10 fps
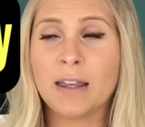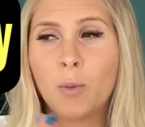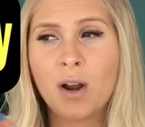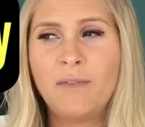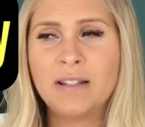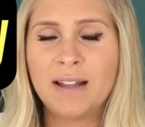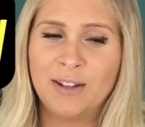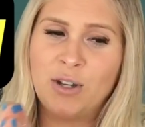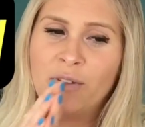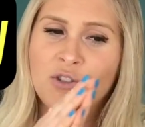get the work visa
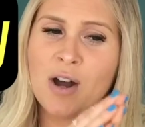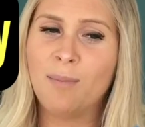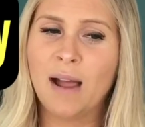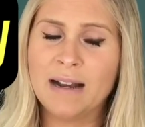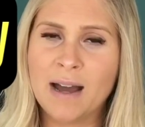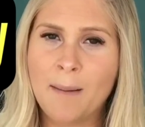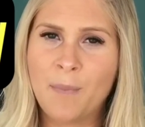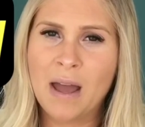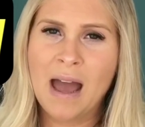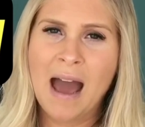unless you have the job lined up.